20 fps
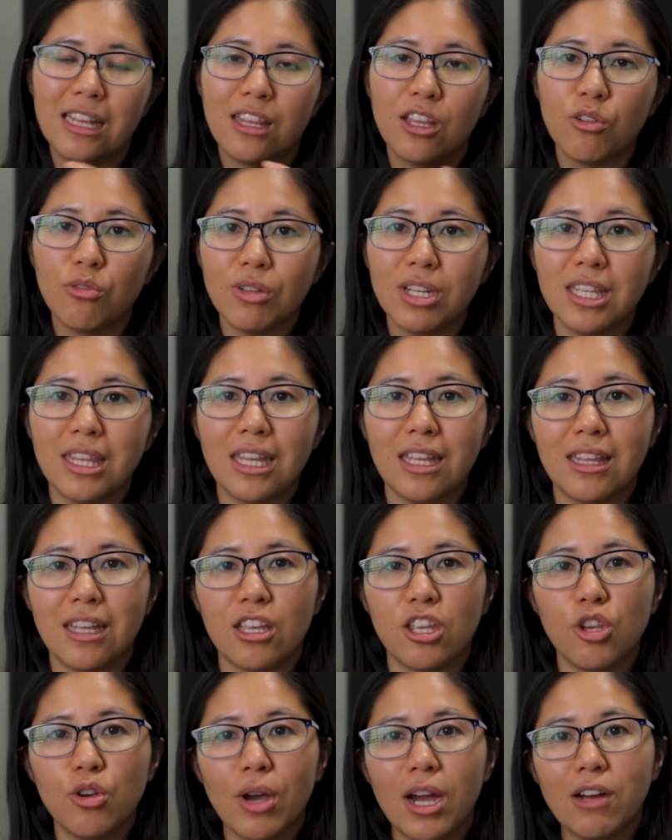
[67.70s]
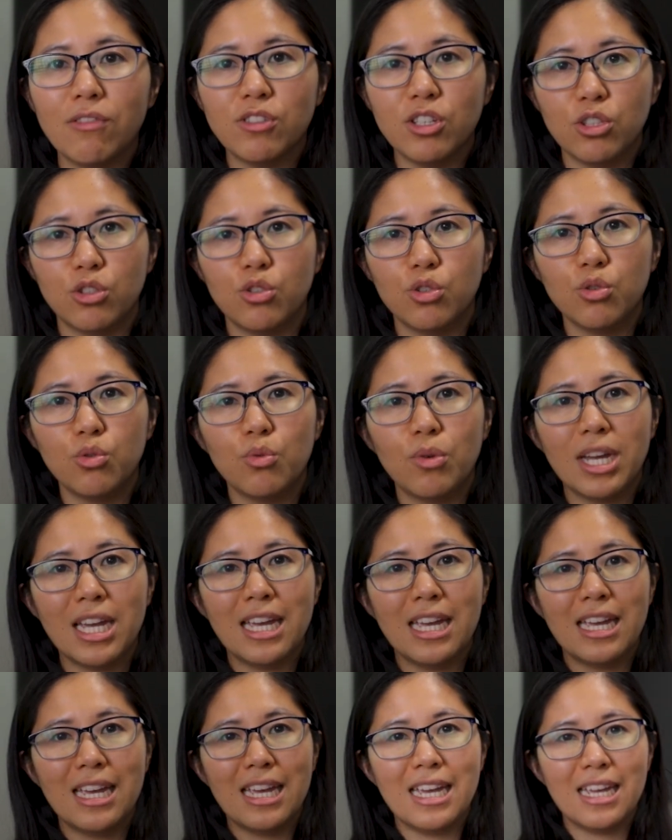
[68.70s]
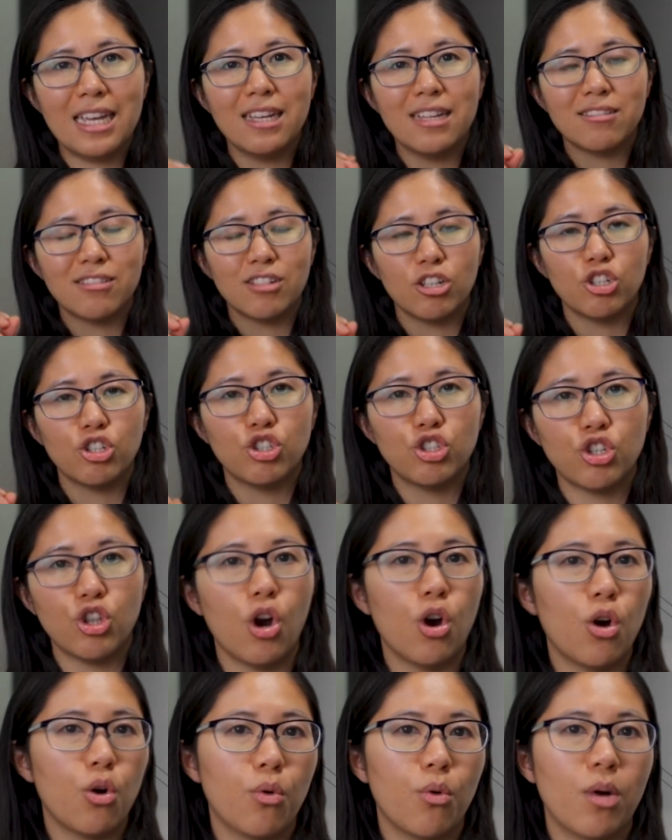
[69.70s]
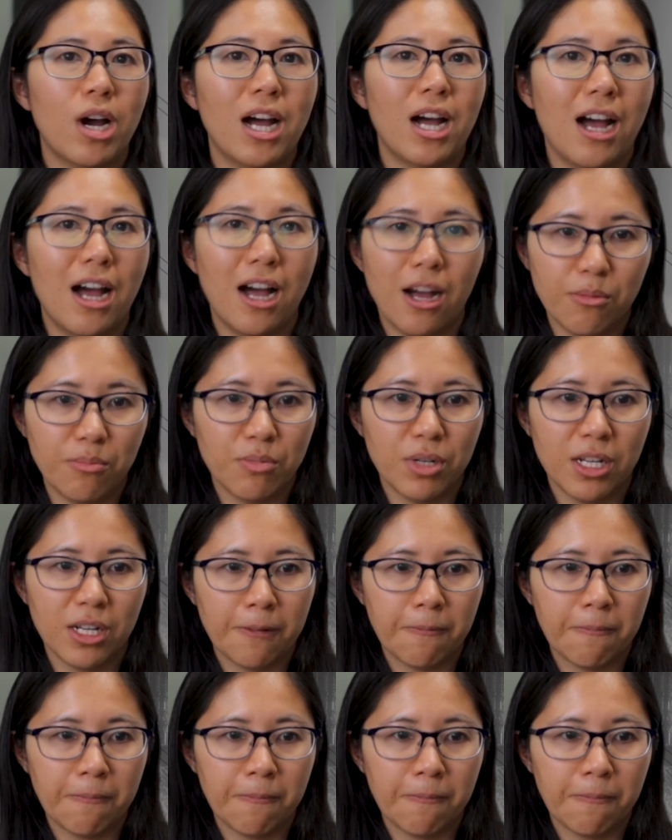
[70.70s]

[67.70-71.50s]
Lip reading: The only thing that you have to do is show up